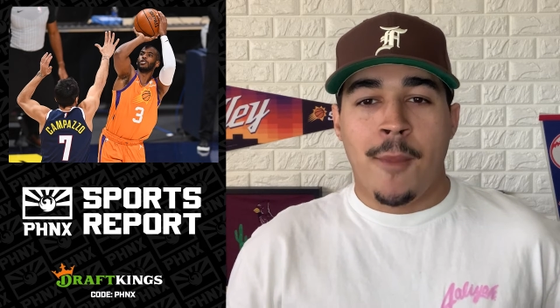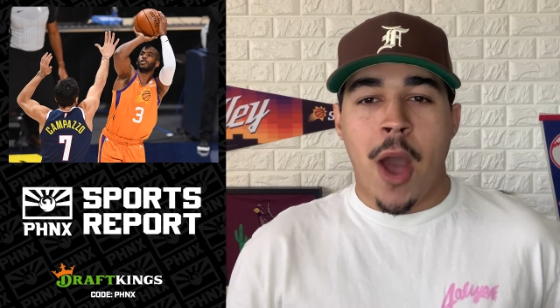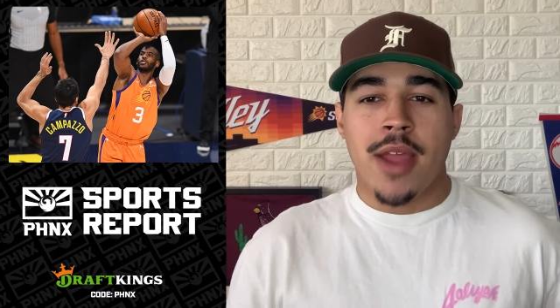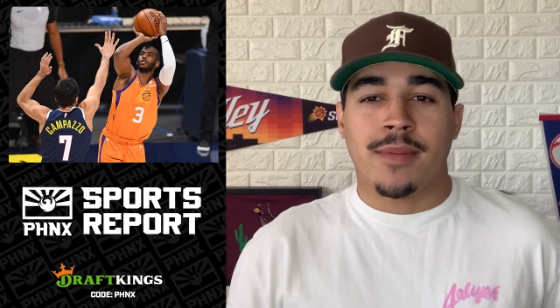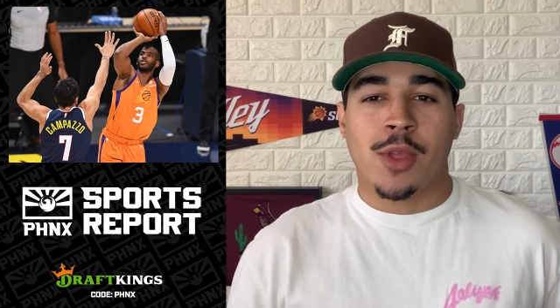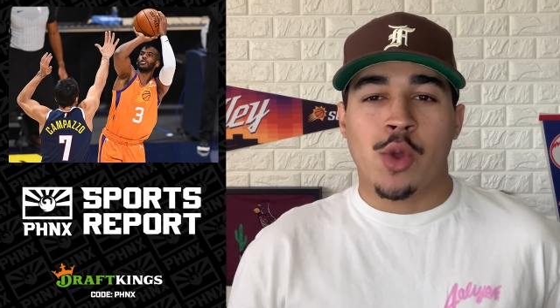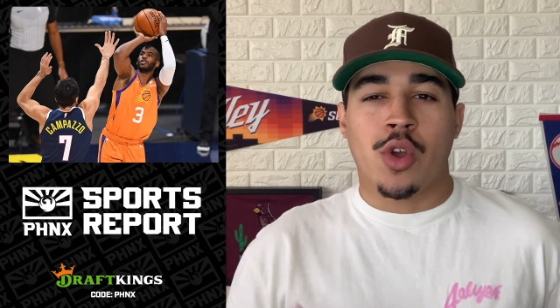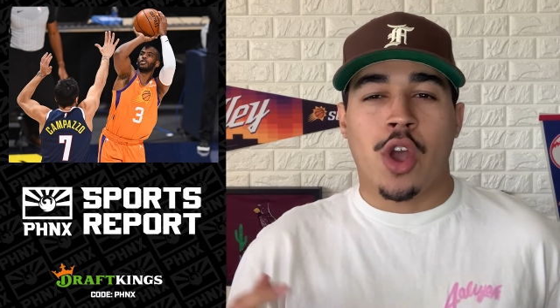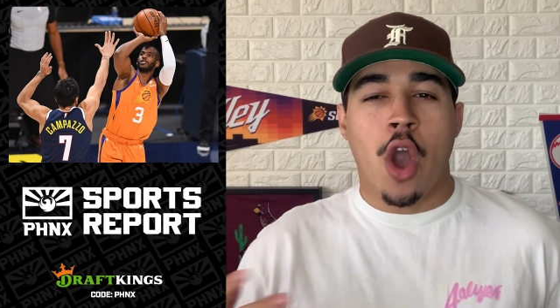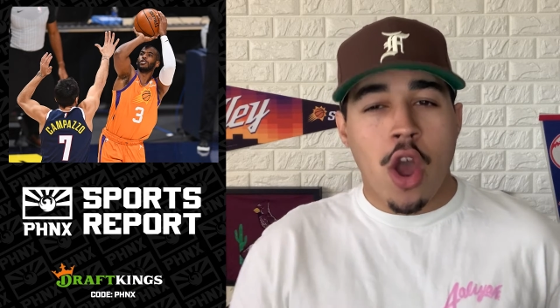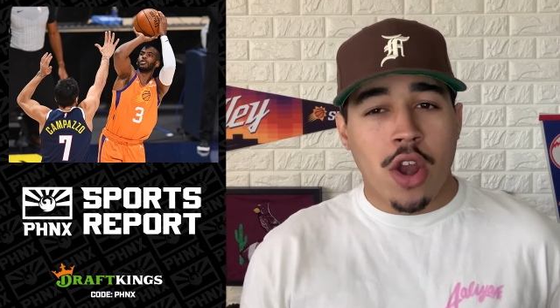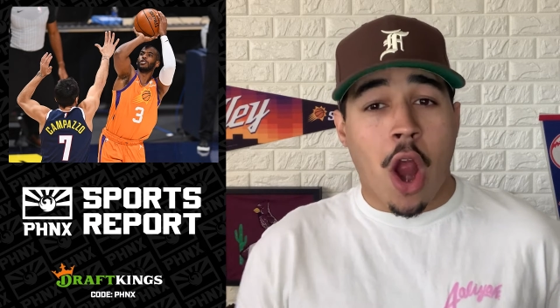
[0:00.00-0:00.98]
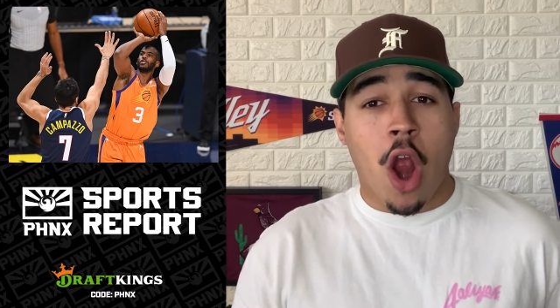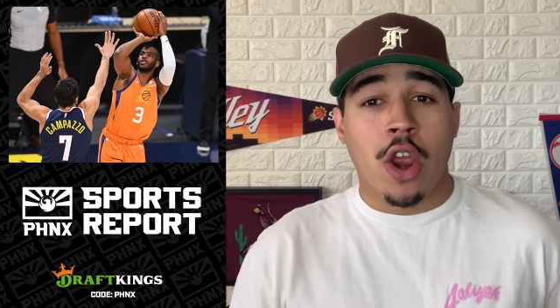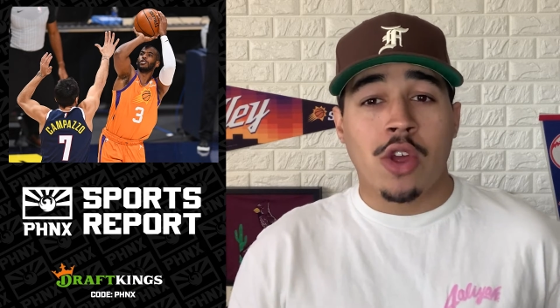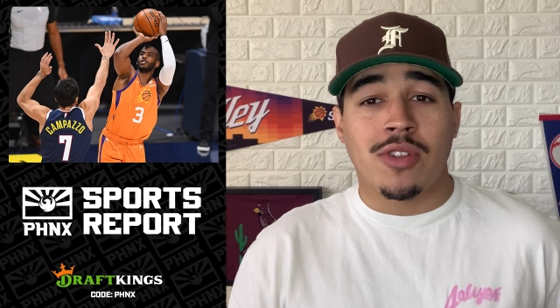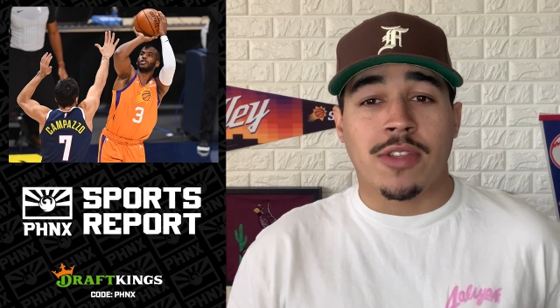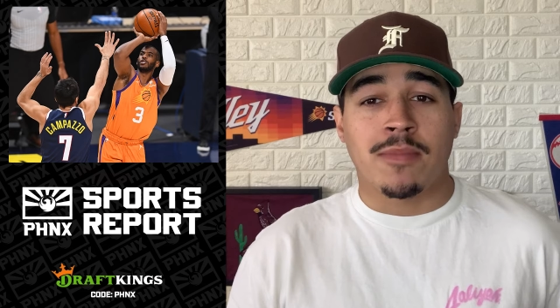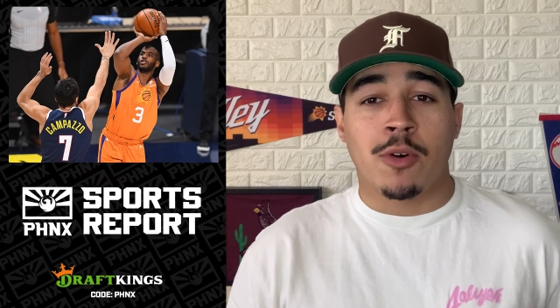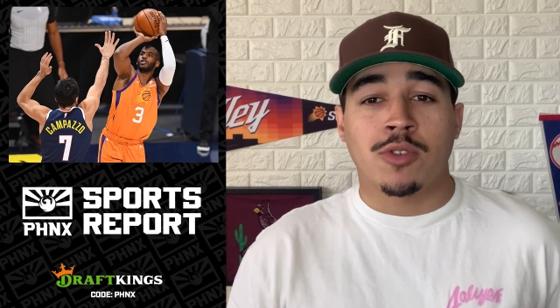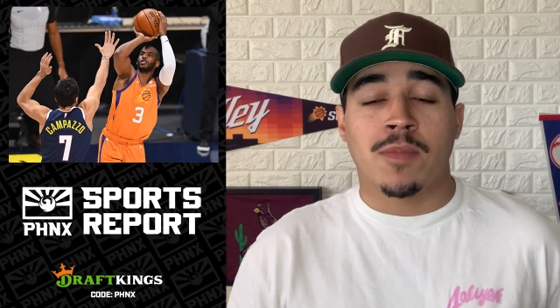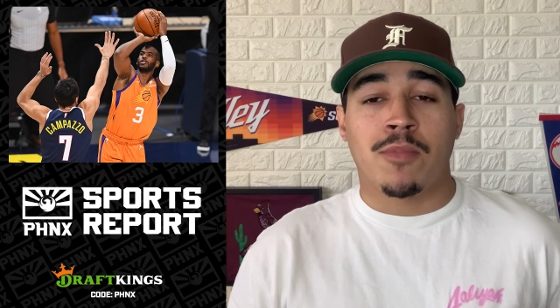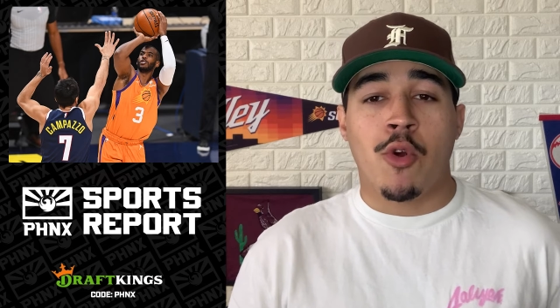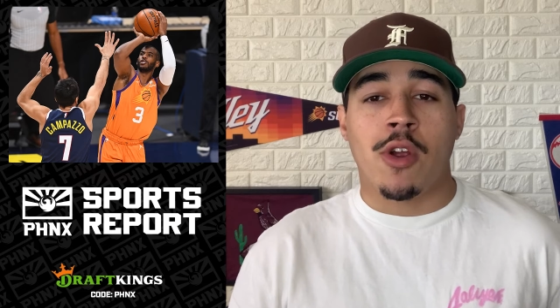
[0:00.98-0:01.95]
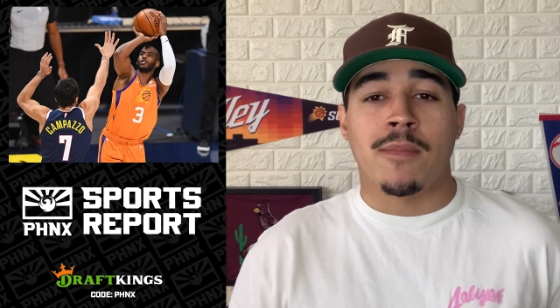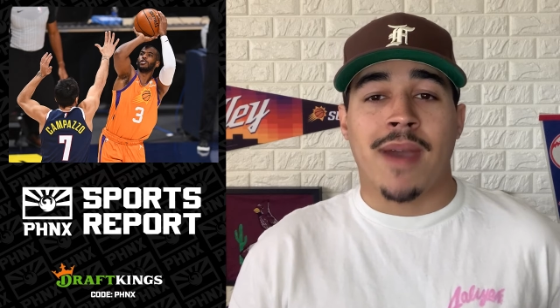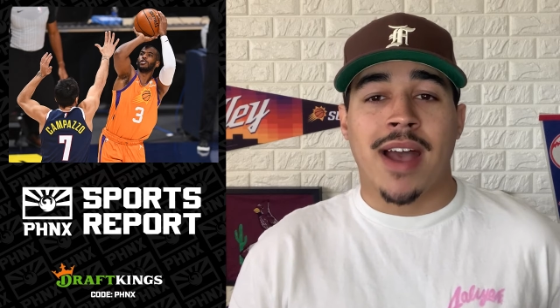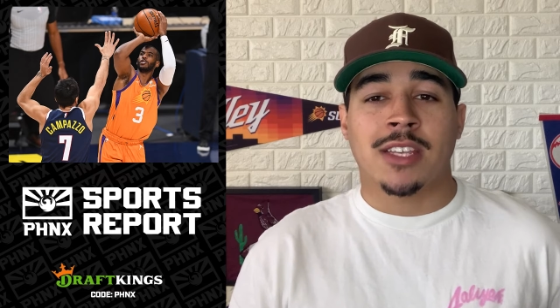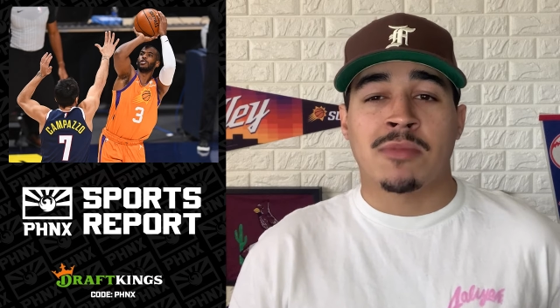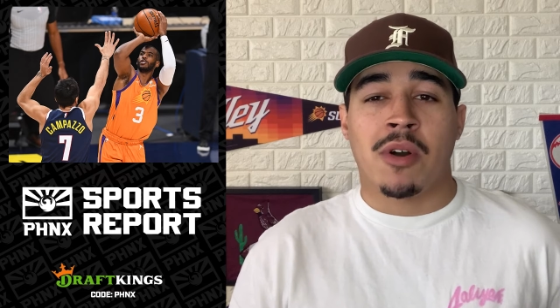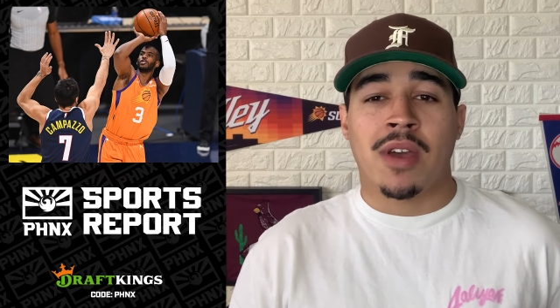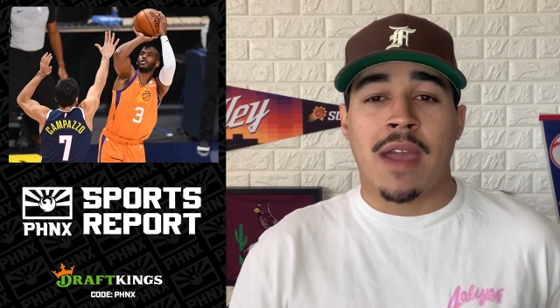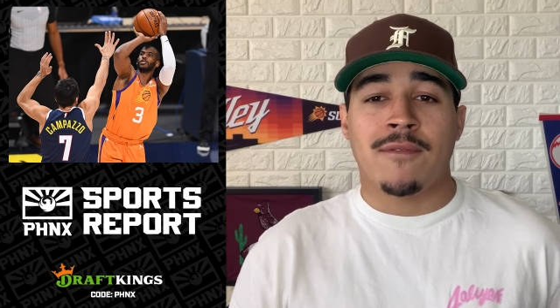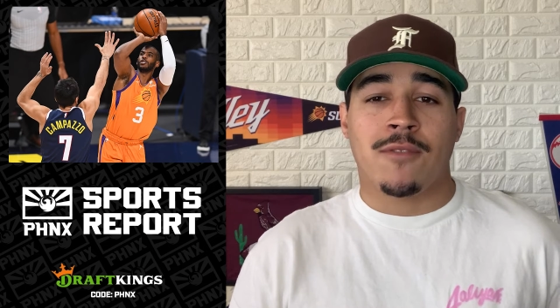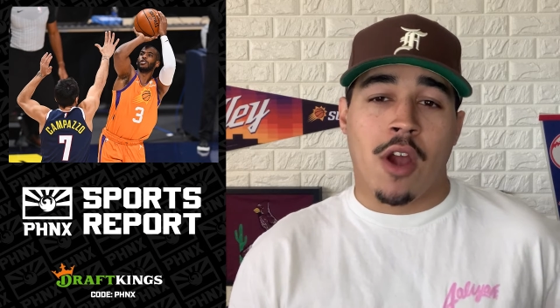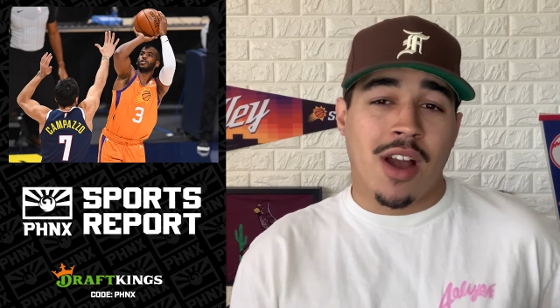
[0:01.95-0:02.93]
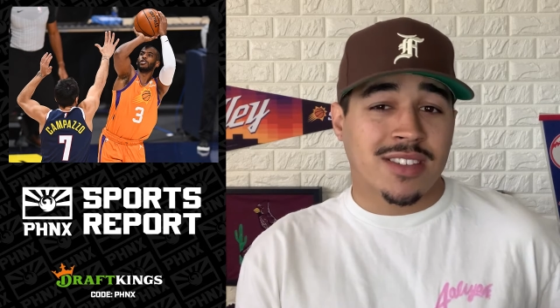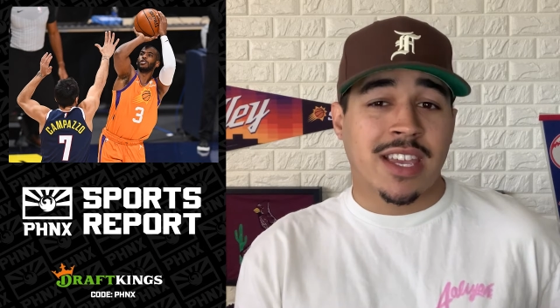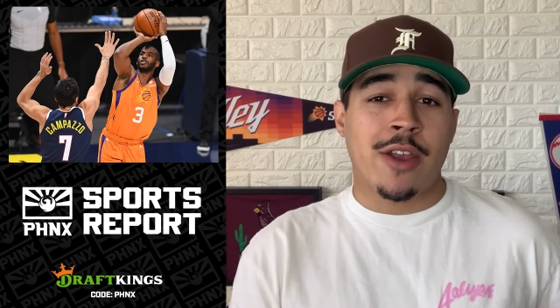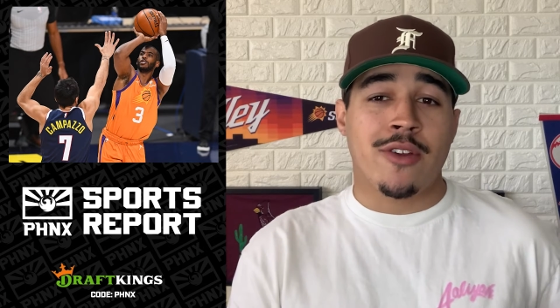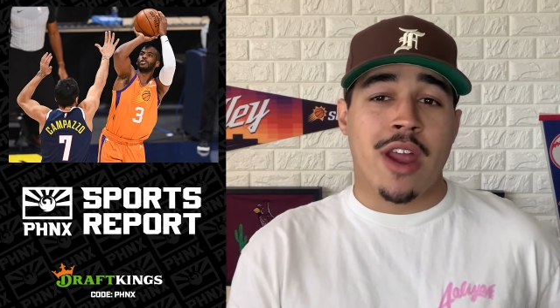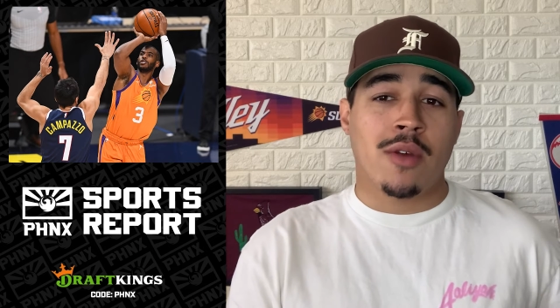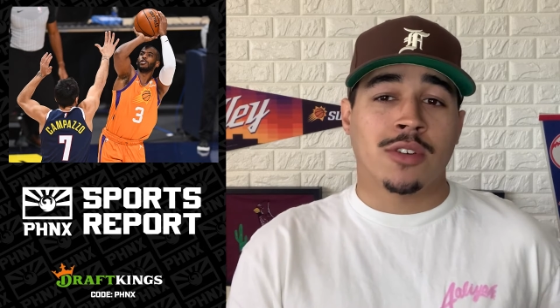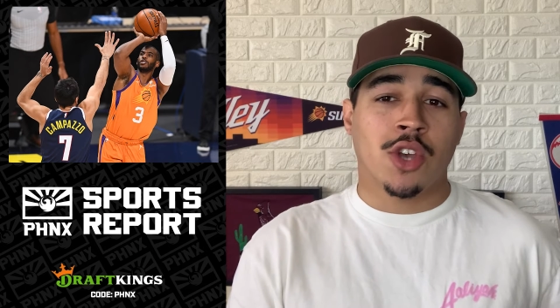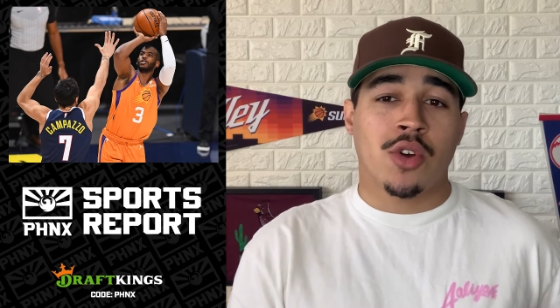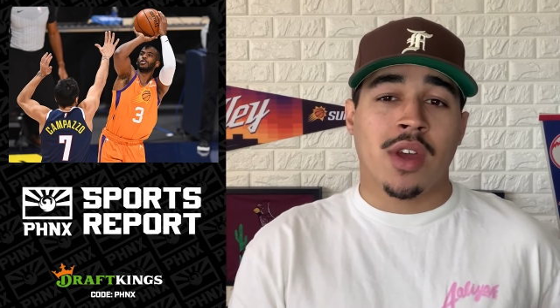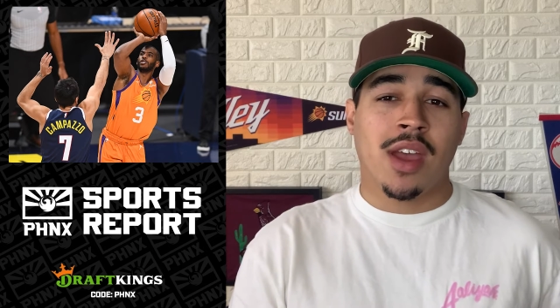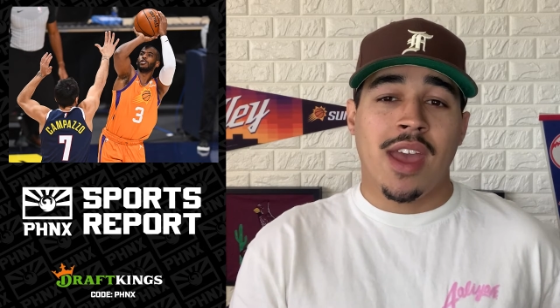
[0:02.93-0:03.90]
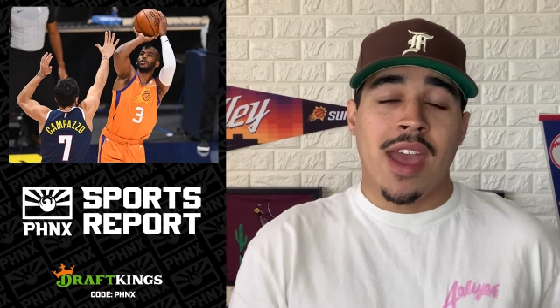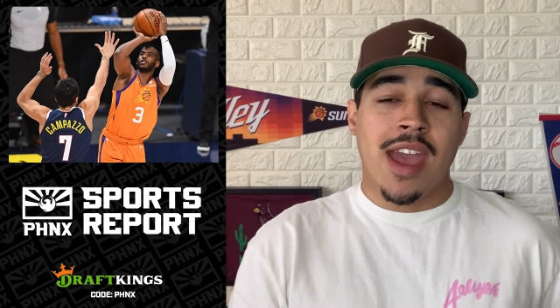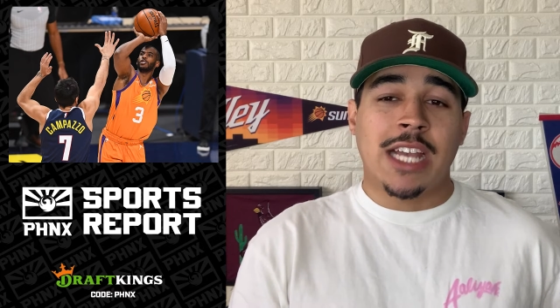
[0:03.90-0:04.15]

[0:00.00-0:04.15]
But you could argue that the most important basketball game for us here in Arizona